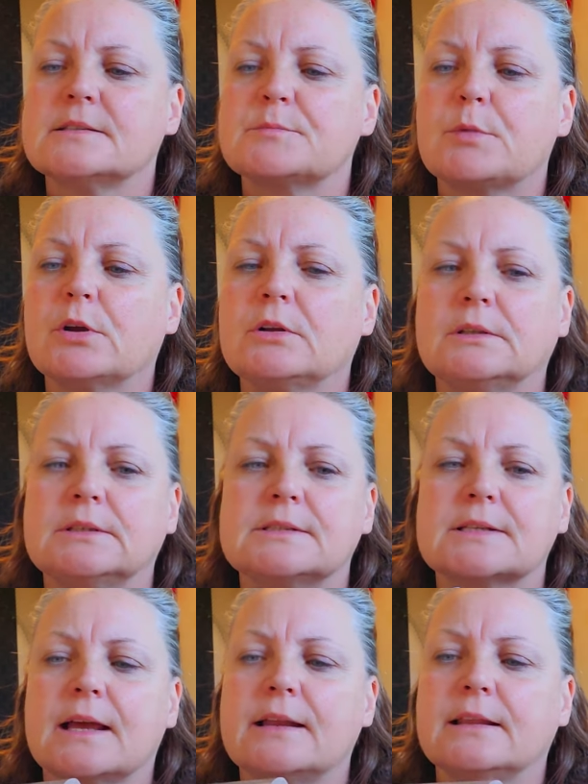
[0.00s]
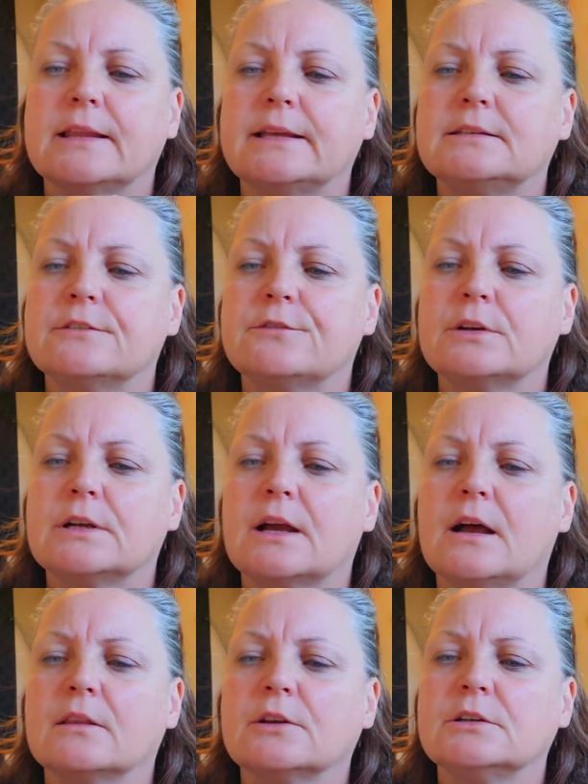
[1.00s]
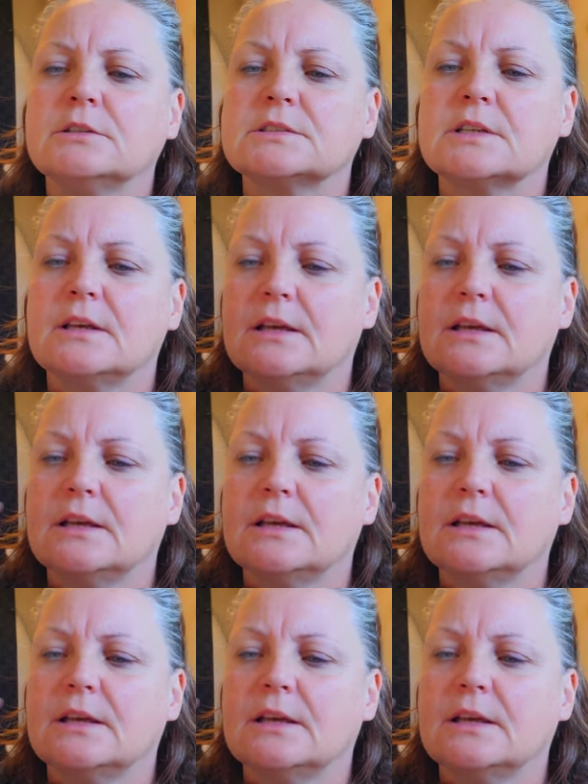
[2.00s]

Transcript: sparkle is kind of like different colors.